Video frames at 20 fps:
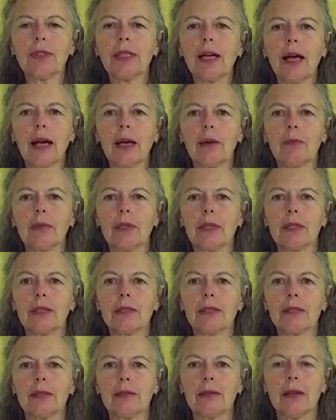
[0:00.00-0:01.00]

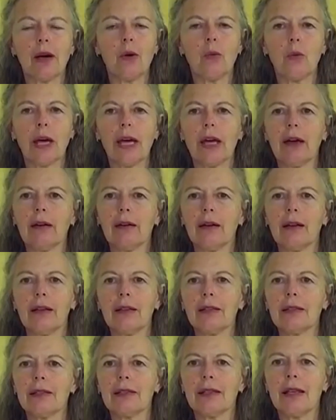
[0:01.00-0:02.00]
timeless
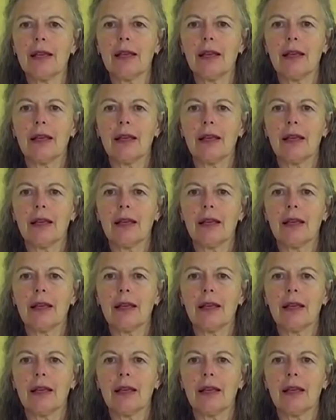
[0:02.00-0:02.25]
awareness.